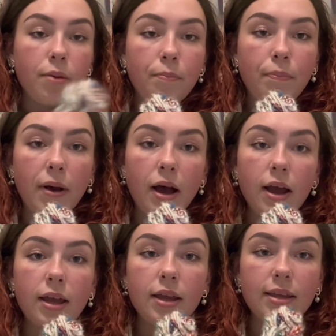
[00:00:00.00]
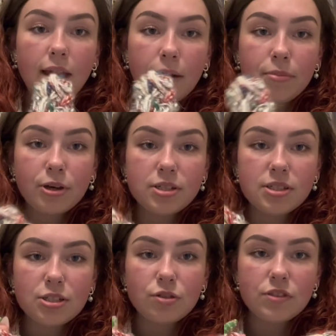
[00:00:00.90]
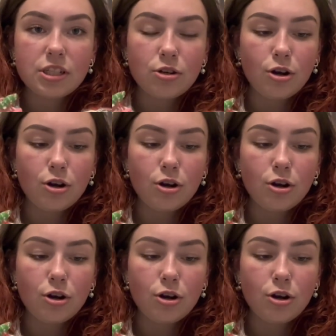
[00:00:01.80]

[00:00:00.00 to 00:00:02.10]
But yeah, because there's obviously not a